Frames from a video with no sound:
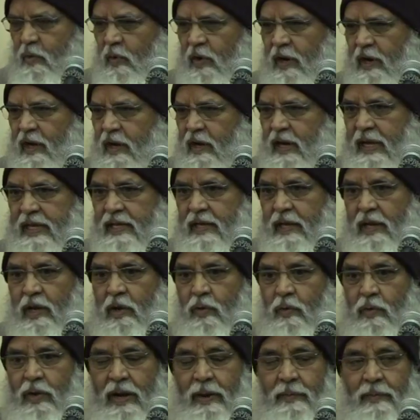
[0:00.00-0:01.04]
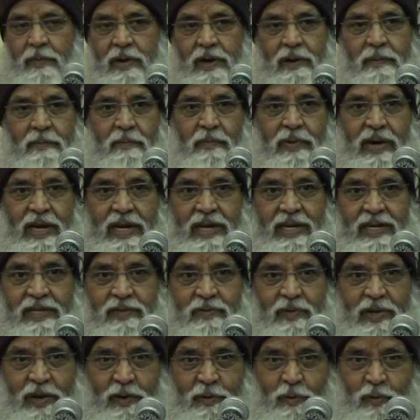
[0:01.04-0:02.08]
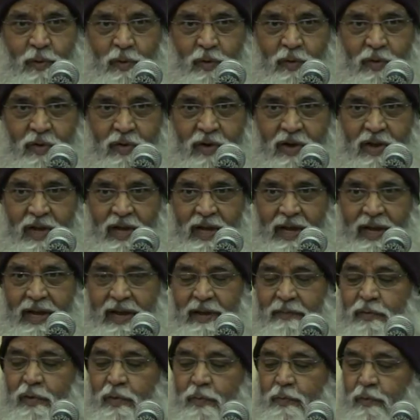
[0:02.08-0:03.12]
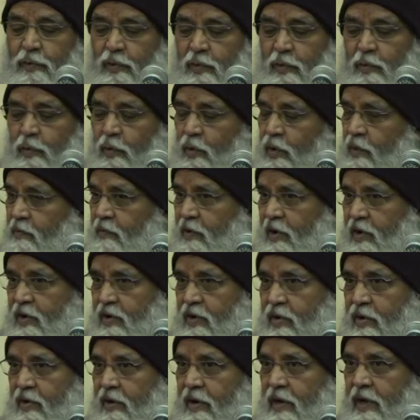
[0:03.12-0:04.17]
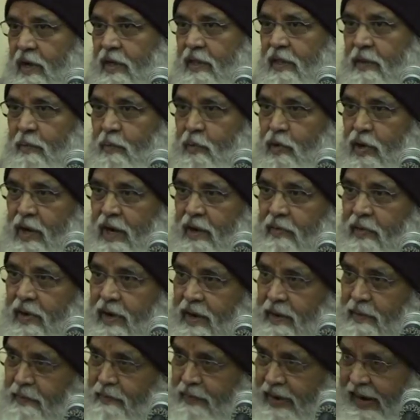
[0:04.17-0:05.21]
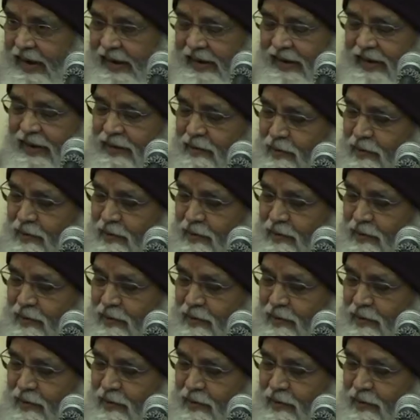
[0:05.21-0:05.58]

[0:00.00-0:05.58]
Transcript: took little. I said, give garam garam pani. It's very cold. If you put cold water, the punya will come back.